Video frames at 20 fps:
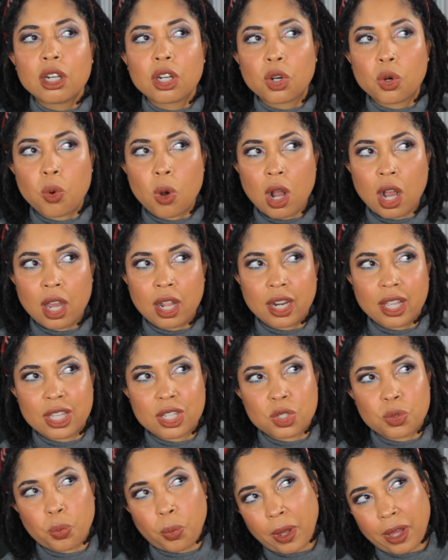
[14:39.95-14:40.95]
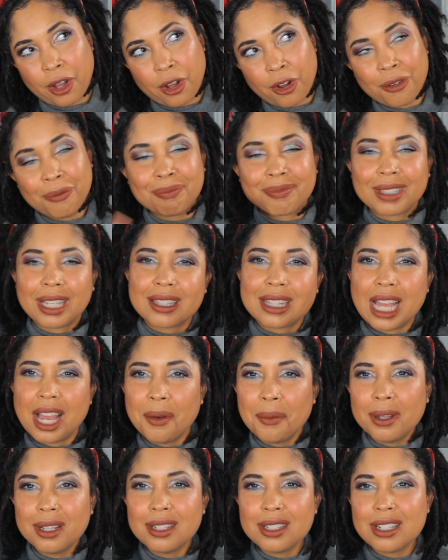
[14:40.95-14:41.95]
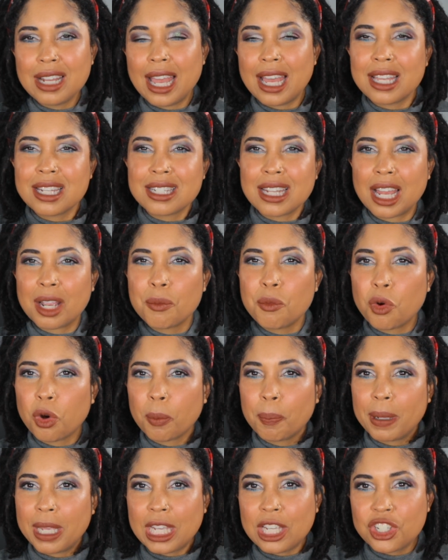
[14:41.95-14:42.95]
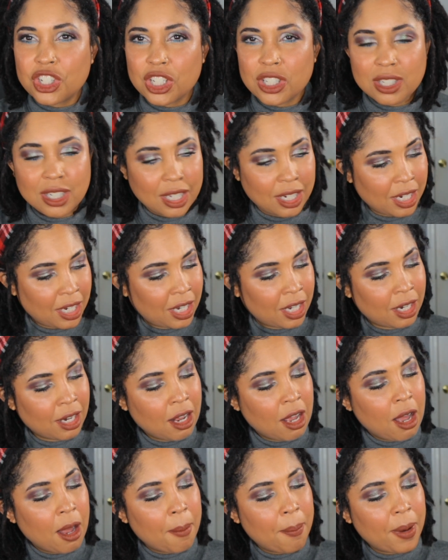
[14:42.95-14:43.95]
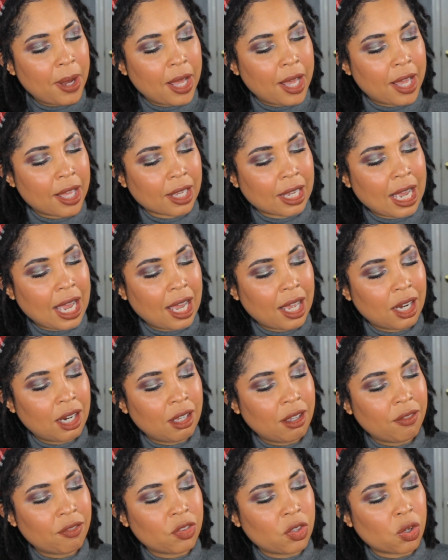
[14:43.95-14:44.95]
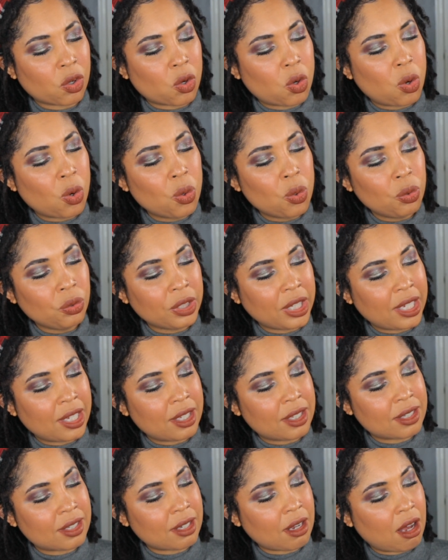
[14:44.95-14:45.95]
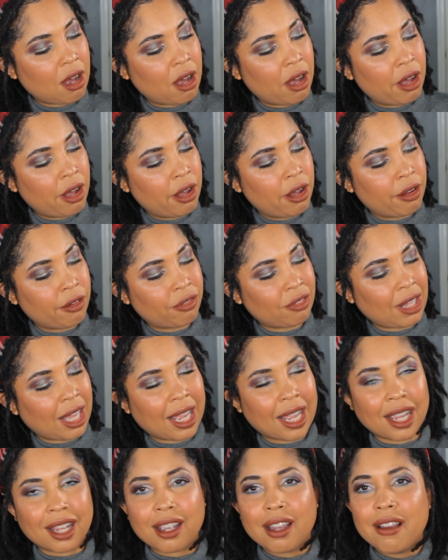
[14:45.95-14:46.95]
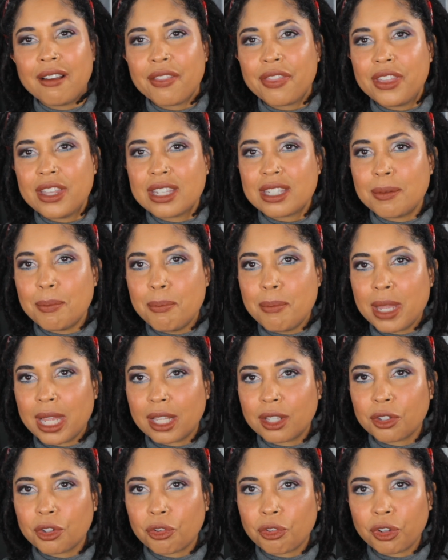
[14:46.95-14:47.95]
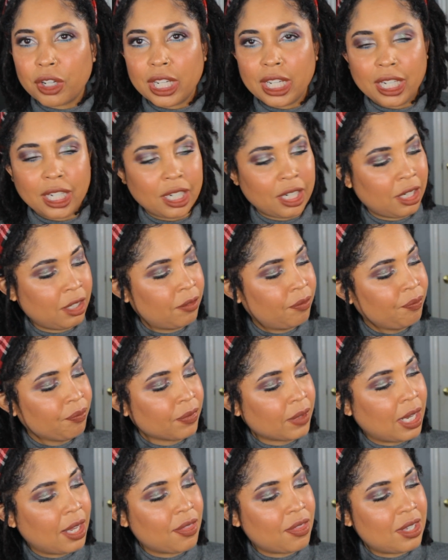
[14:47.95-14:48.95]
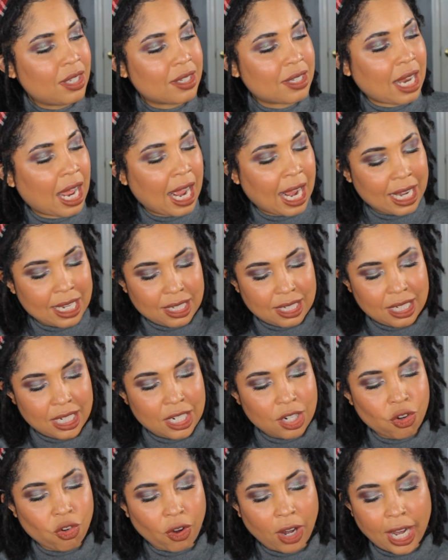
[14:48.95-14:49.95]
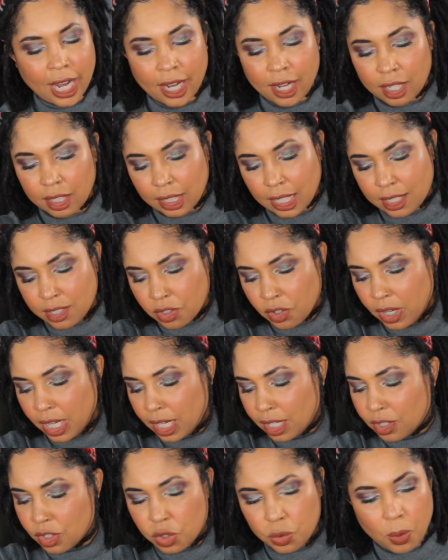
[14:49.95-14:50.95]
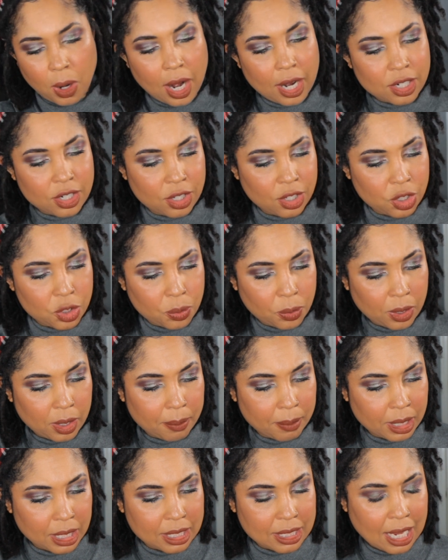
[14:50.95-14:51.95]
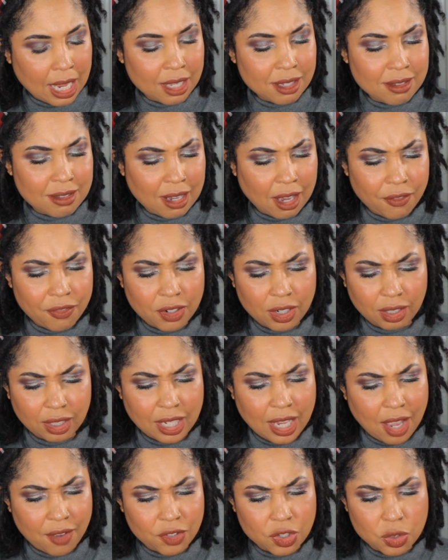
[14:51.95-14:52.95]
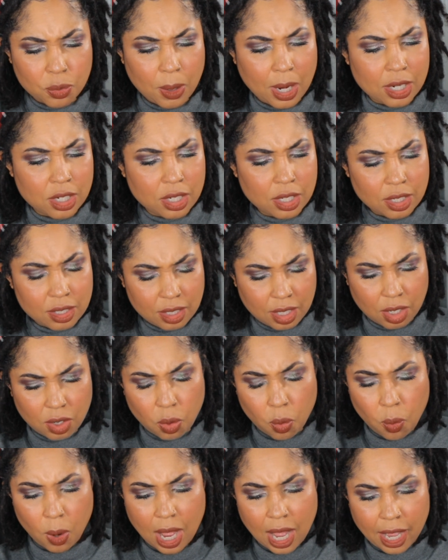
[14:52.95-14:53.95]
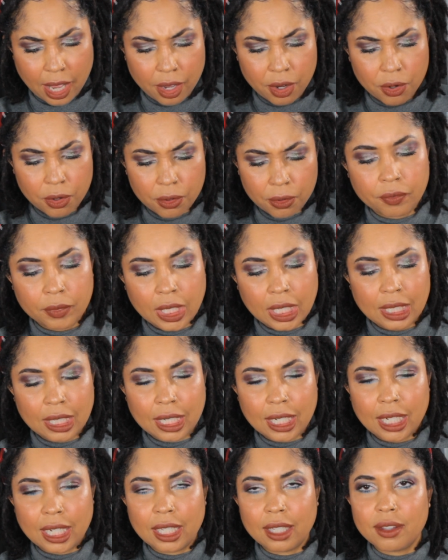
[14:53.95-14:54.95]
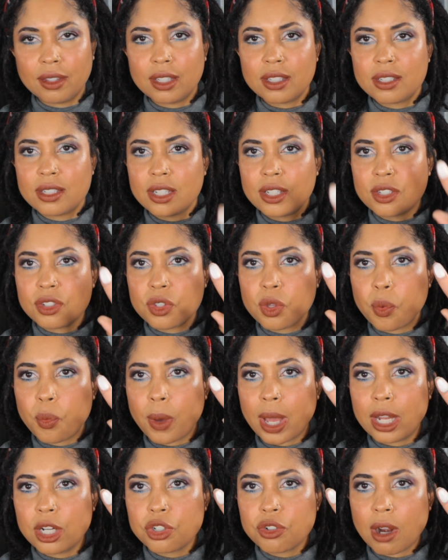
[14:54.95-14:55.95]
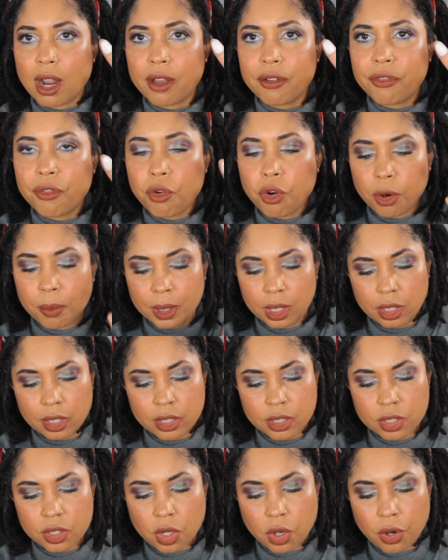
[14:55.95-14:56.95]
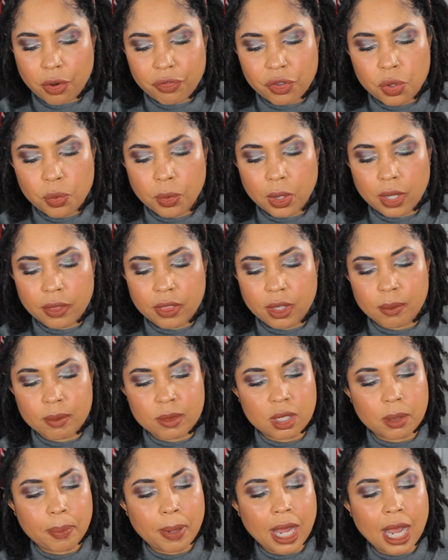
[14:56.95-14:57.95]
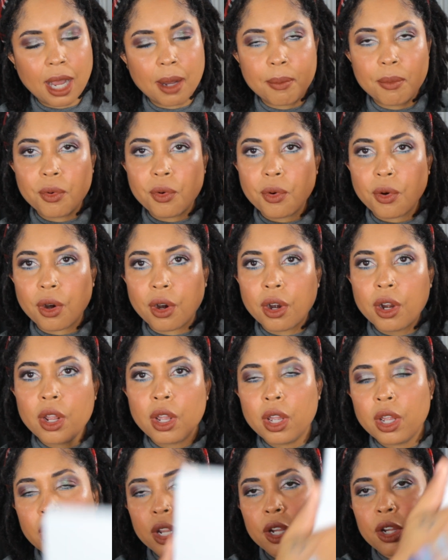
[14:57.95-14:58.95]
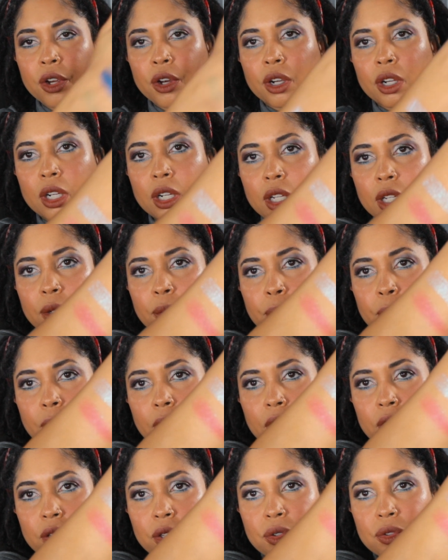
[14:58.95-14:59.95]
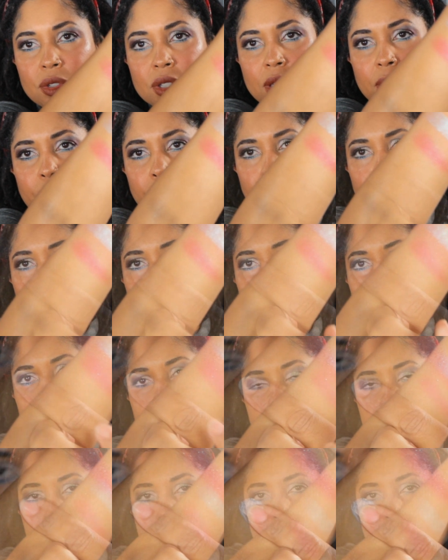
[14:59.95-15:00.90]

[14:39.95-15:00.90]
quad as well. That one has like more peaches in it, but kind of the coolness of like this mint green, and this icy gray. Let's go ahead and swatch this one because I definitely haven't swatched this in a while. And again, this is the wet dry formula. So if you want them to pop more, you're gonna wanna use them wet.